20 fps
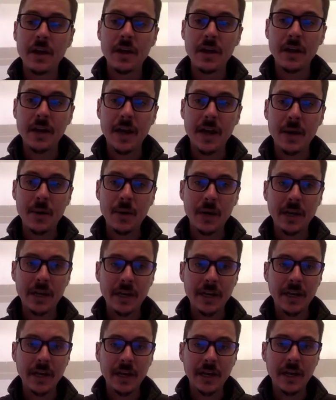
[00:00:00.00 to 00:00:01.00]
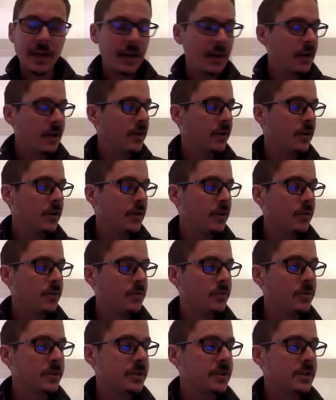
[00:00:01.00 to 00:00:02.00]
Now I can hit
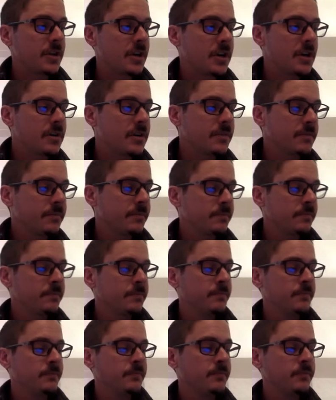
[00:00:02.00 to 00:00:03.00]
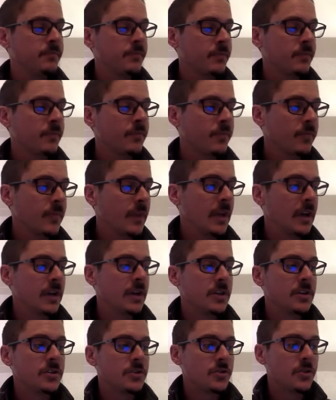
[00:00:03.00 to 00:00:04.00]
return,
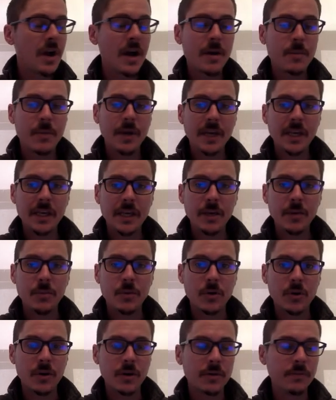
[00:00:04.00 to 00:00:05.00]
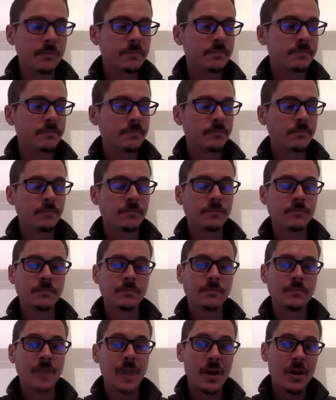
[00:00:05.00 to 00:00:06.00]
drop my keyboard,
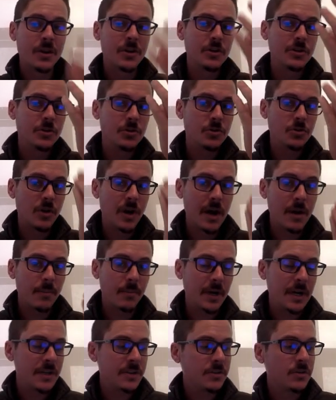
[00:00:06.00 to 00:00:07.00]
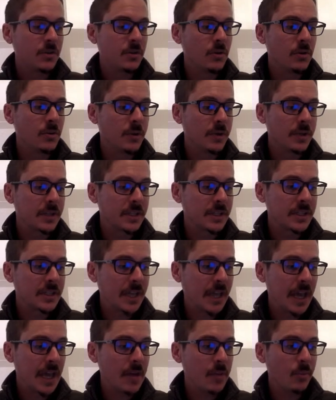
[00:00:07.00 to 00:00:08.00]
drop my tool with
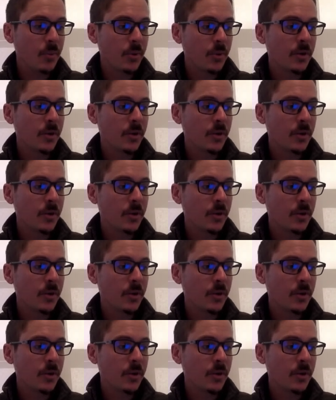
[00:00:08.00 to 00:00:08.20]
escape,